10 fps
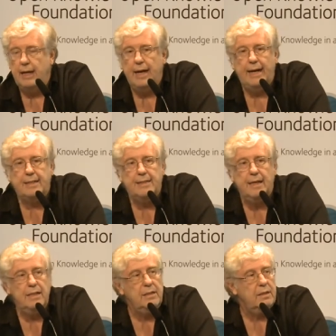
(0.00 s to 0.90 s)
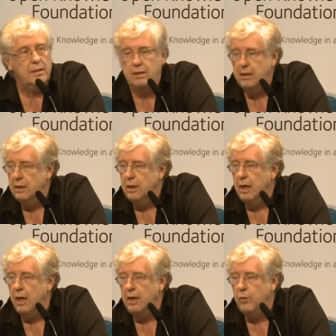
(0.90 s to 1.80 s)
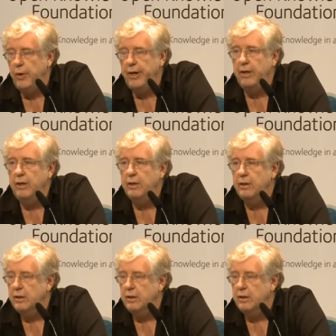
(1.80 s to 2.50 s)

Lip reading: access, hardware,